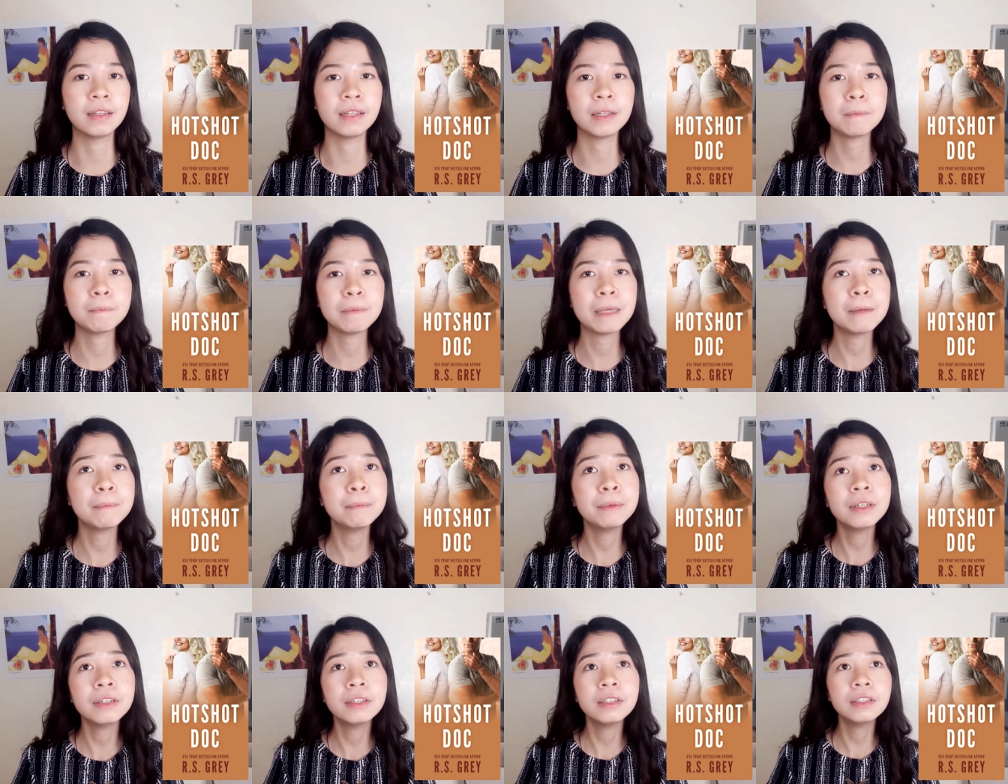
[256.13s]
and
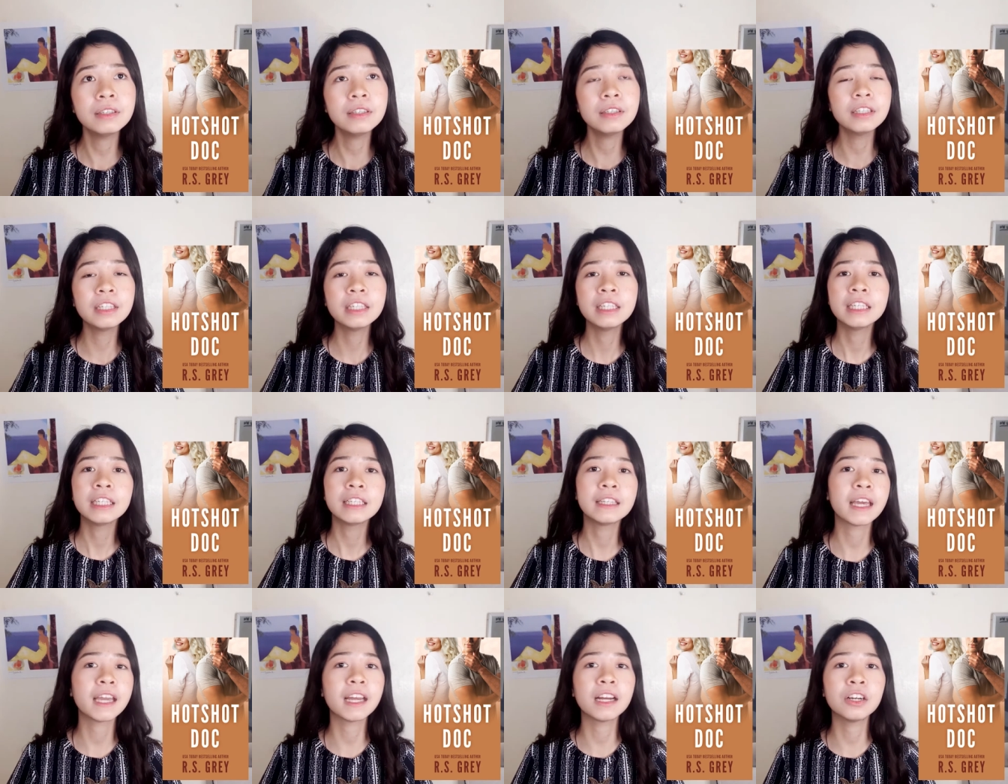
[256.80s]
people
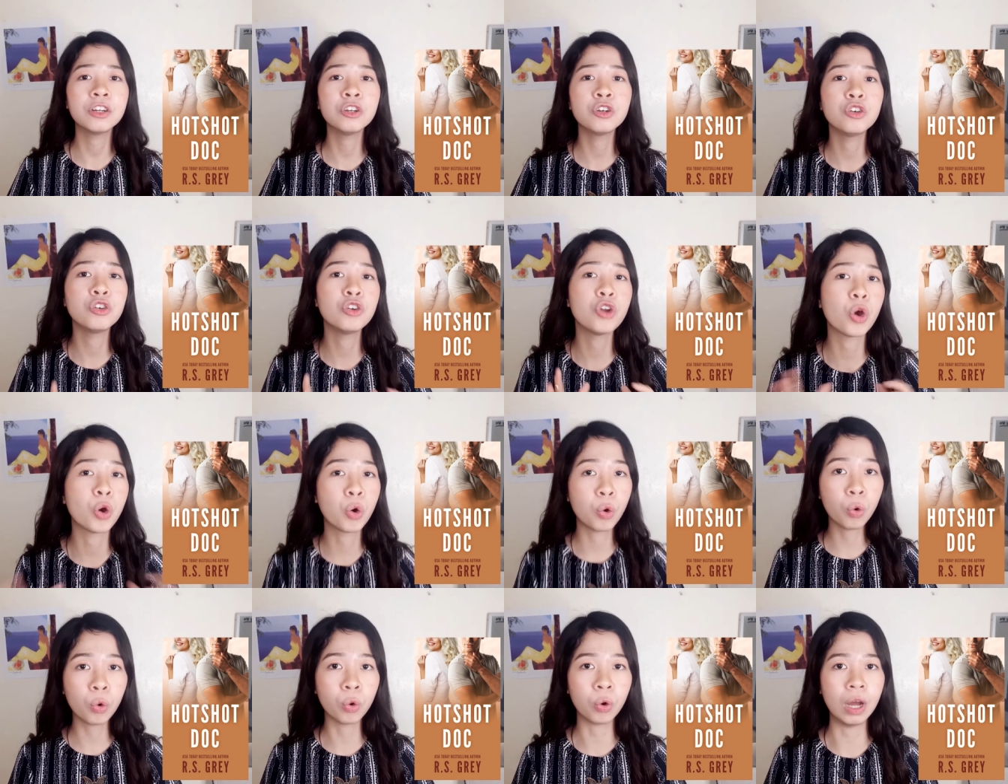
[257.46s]
there
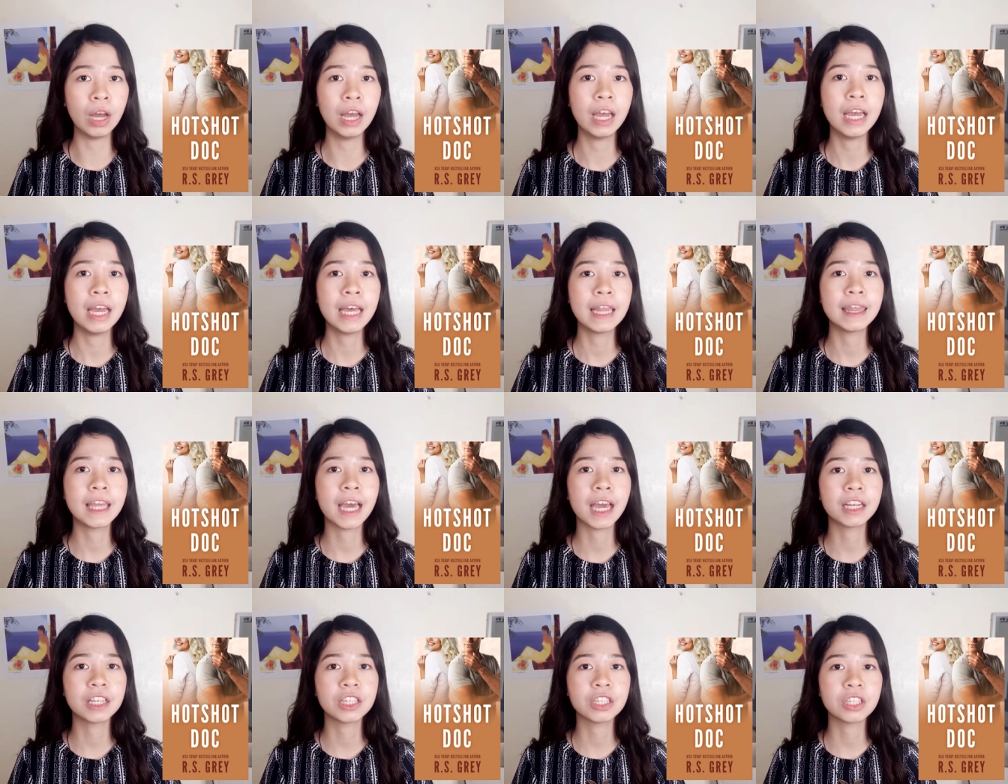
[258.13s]
know
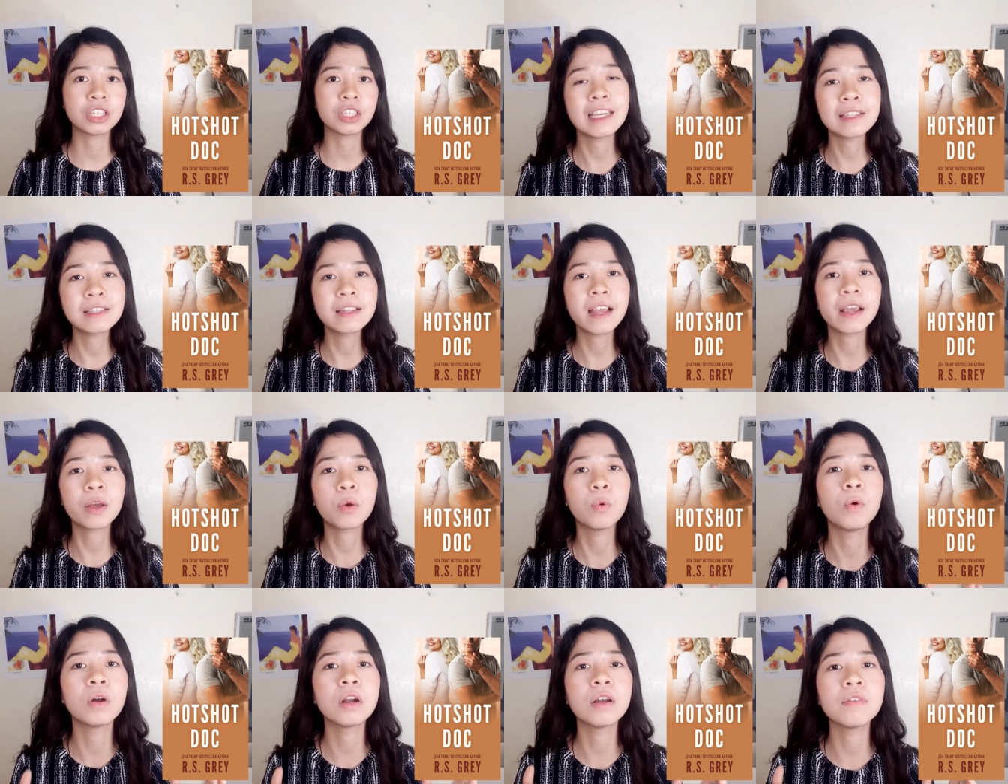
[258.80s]
that he's like
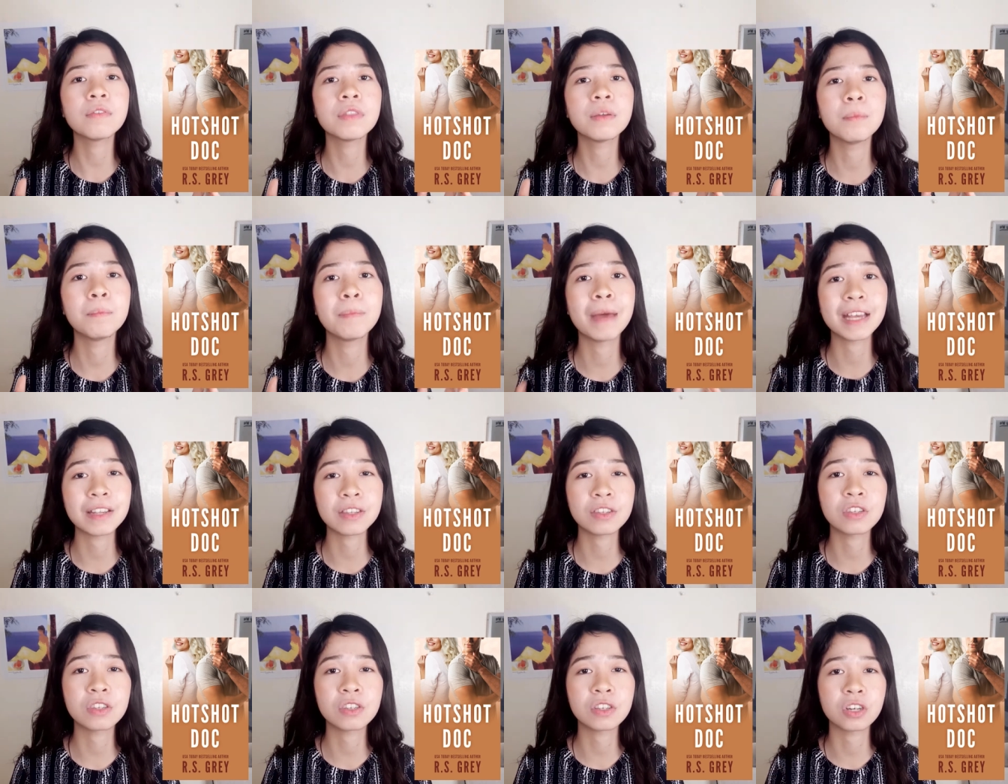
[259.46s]
one of the
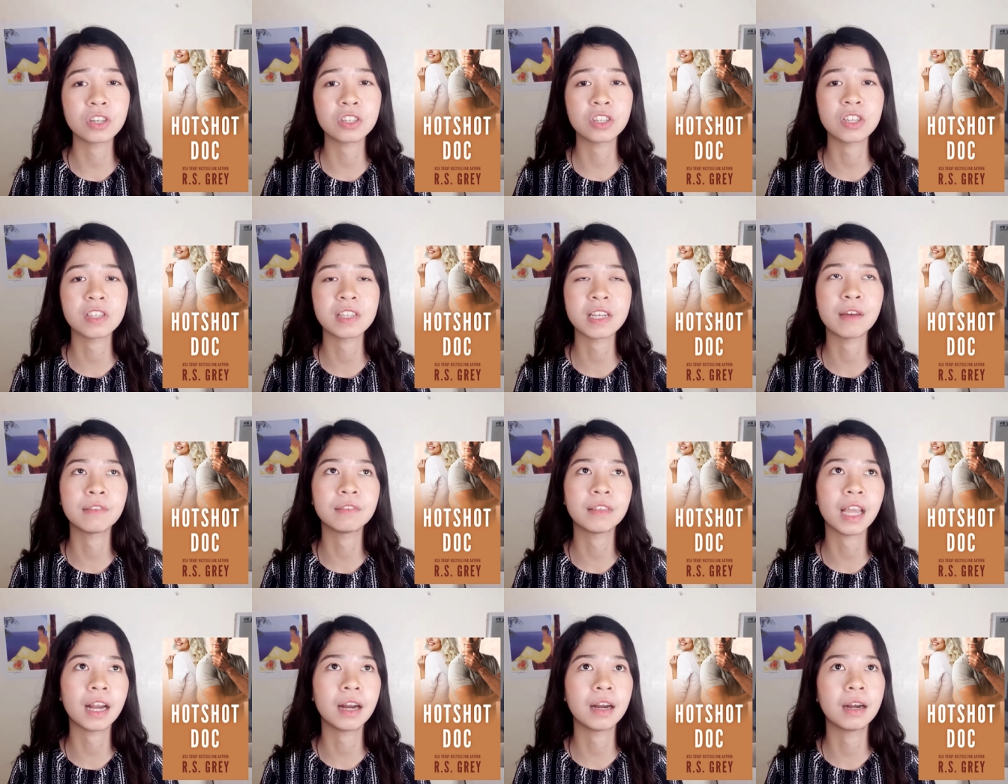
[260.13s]
best surgeons
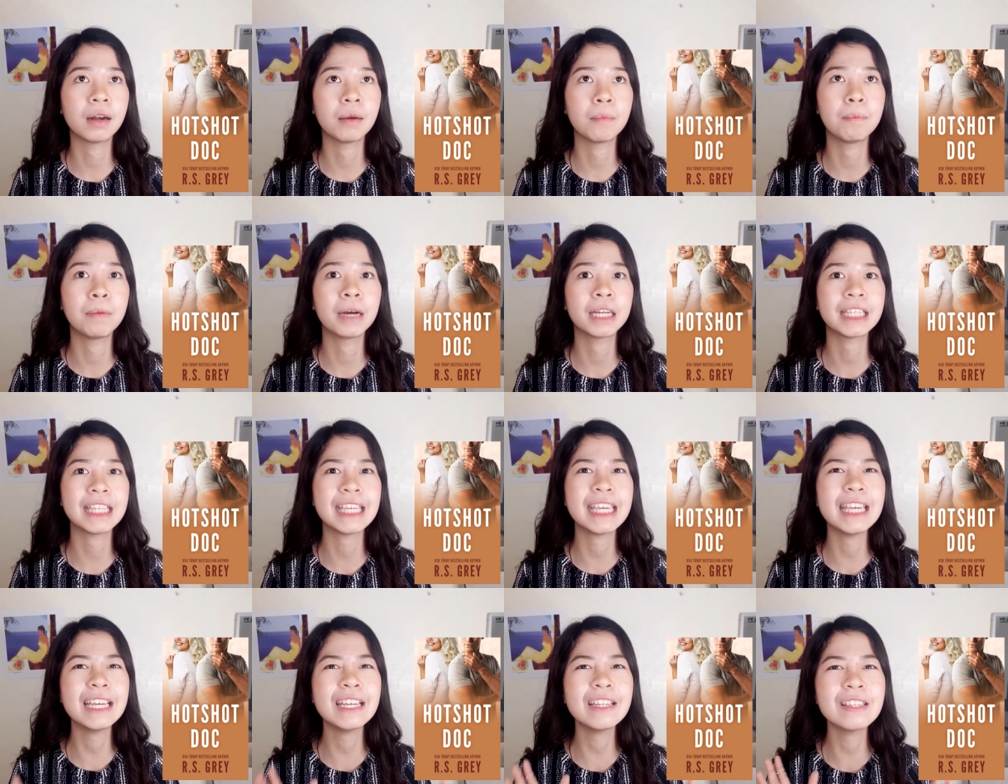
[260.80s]
out there. But
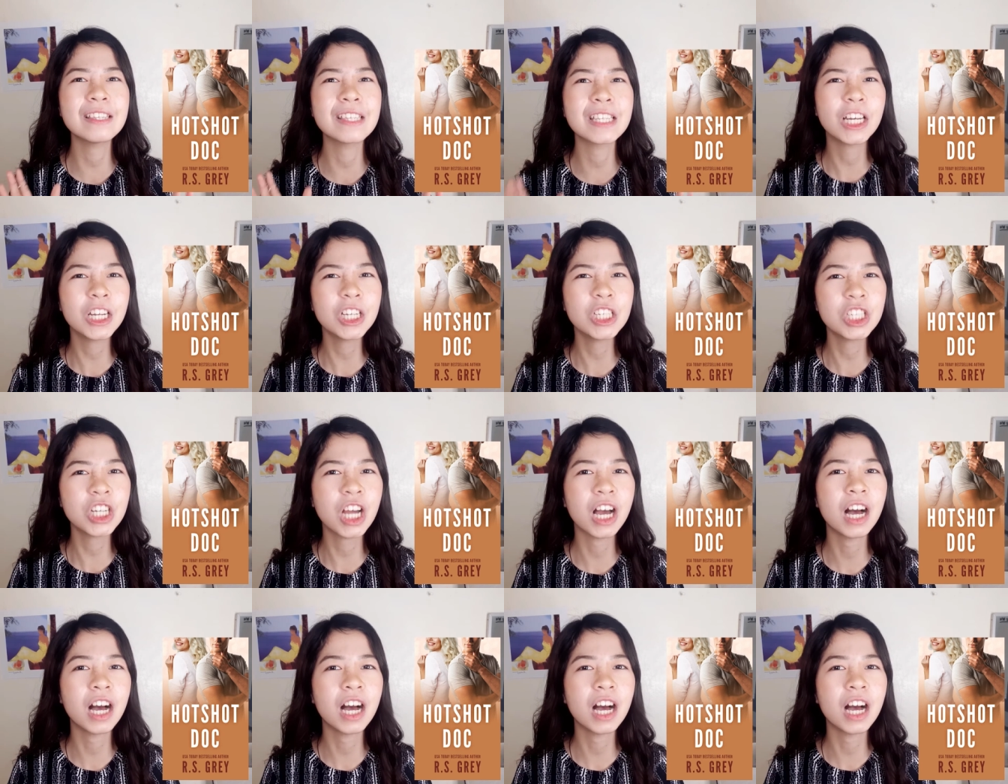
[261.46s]
he is such